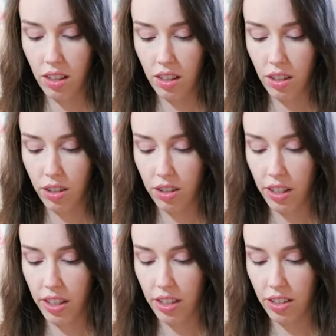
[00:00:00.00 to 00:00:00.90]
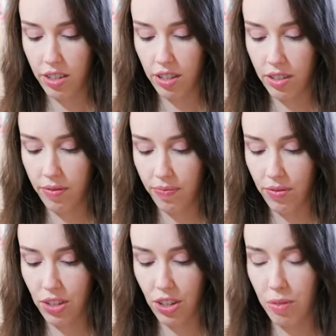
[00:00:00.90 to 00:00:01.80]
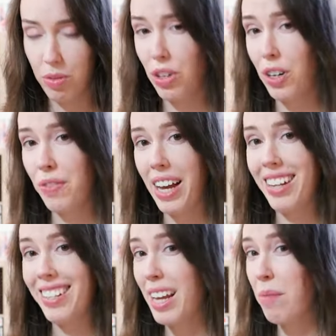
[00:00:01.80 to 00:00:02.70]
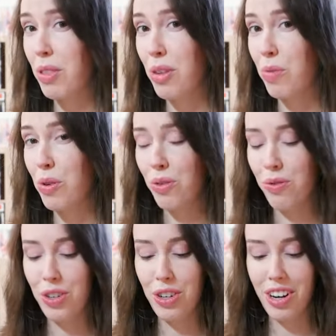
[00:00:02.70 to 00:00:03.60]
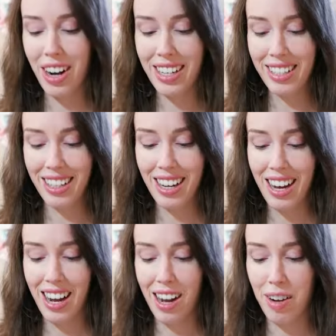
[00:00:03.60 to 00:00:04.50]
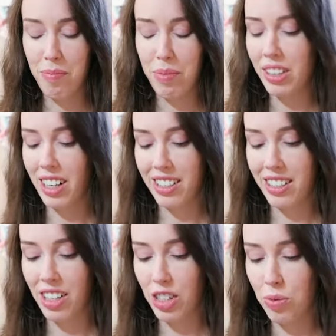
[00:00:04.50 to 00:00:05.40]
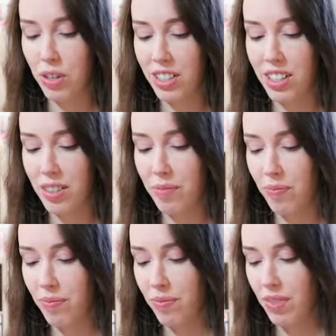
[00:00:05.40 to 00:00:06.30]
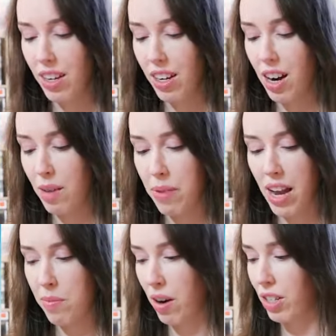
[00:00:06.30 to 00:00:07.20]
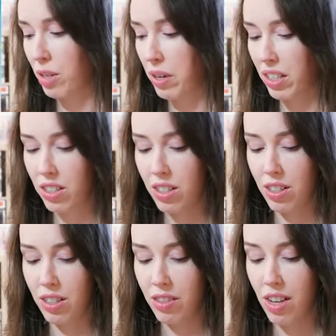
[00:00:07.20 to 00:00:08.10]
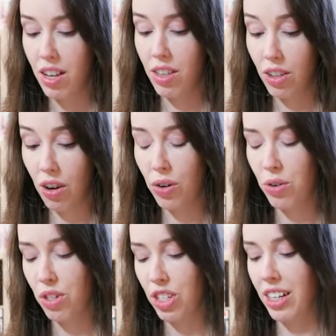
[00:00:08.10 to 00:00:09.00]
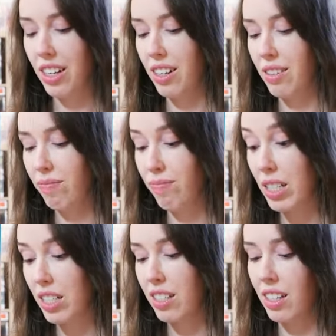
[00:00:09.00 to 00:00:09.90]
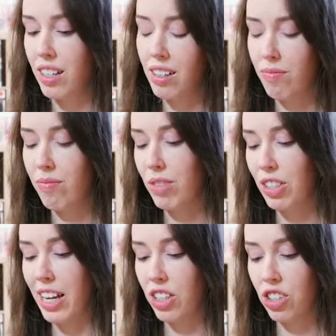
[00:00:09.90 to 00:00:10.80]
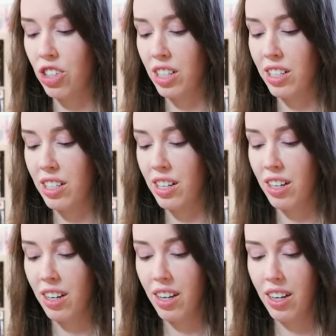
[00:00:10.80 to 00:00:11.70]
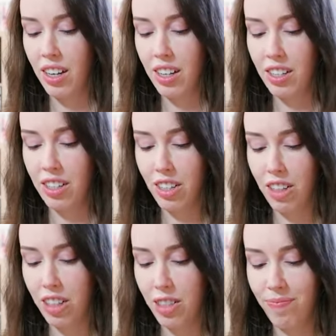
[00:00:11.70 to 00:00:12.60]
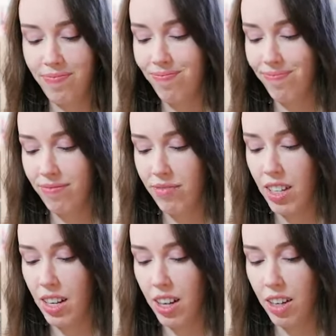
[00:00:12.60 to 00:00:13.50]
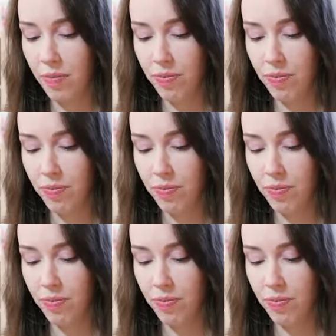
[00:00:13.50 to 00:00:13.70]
All right. So sorry if that dampened the mood for you guys, um, but like I said, I just wanted to kind of pay my respects to the OG Misty slash Jesse. So yeah.